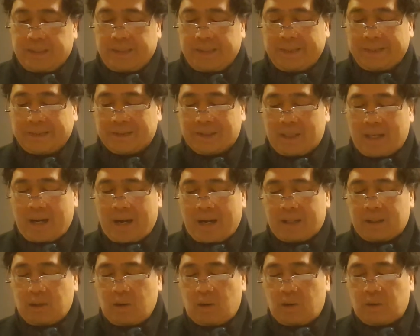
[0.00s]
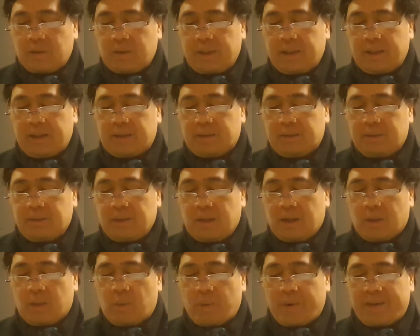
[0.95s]
interact only
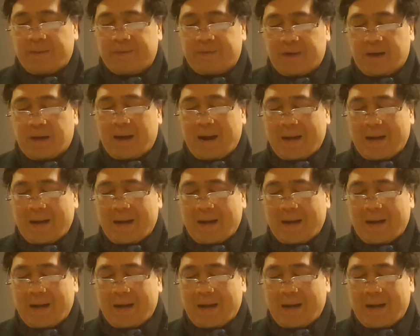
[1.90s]
when their